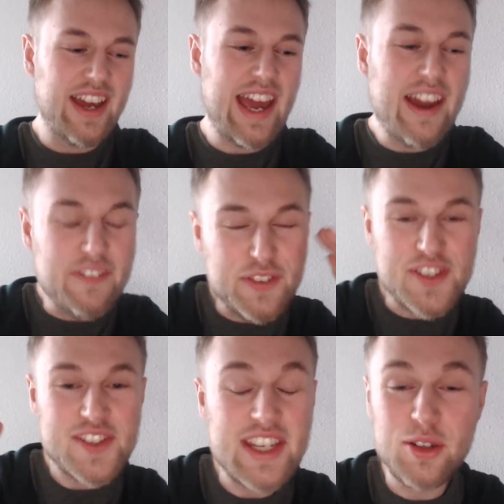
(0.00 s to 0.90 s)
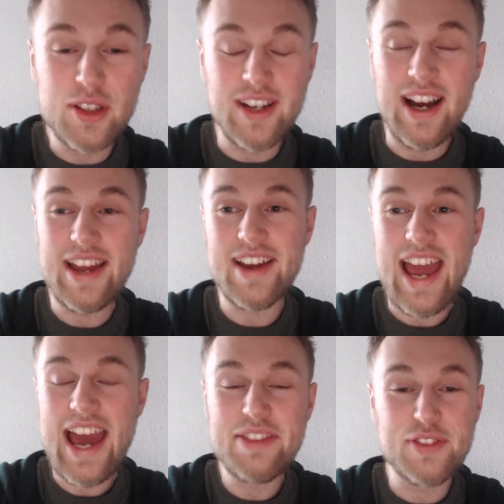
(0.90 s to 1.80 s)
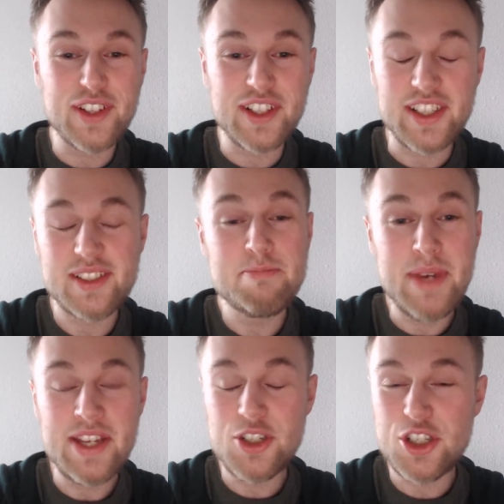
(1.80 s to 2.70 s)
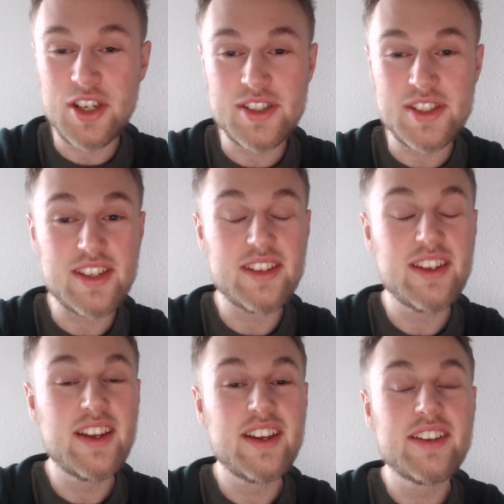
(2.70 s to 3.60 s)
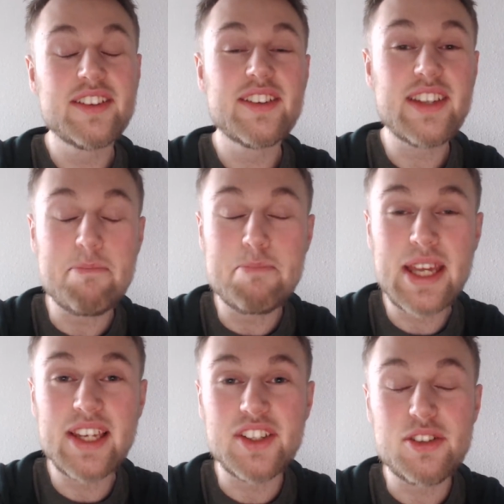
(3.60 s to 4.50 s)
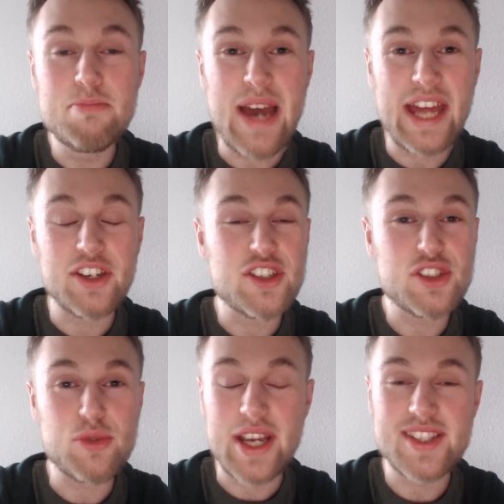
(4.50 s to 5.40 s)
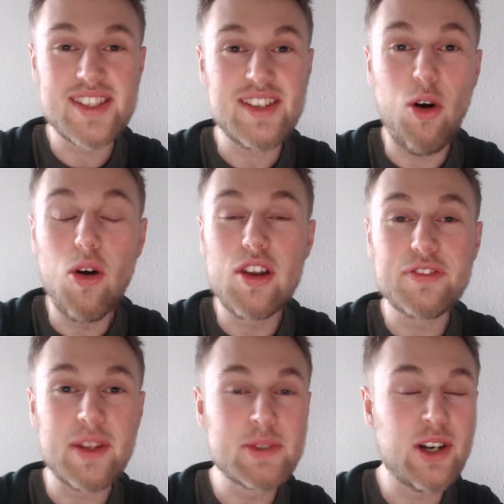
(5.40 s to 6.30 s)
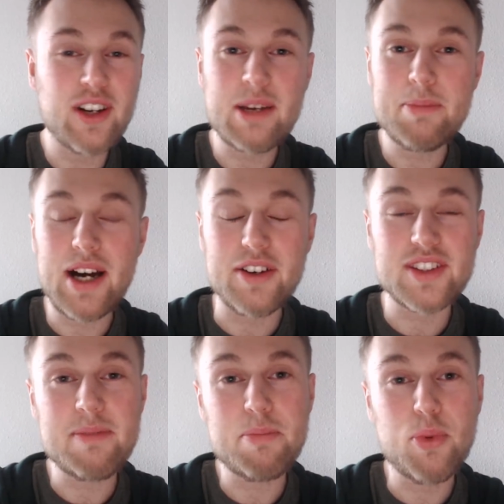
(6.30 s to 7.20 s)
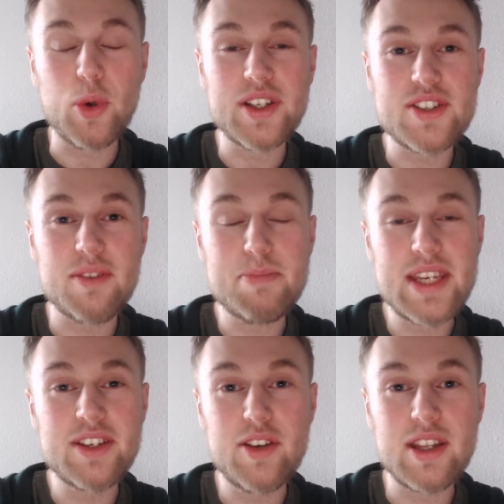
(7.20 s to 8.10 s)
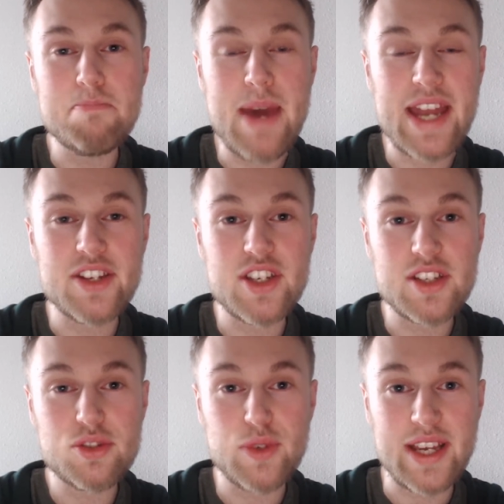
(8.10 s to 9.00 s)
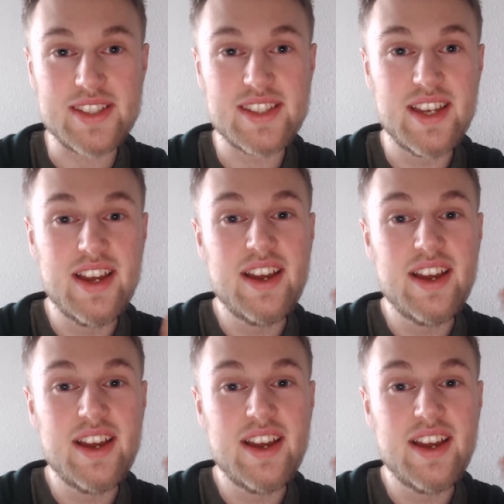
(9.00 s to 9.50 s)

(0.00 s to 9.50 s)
every single advert mentions the ability to manage stress. All of them talk about the importance of being good at managing stress.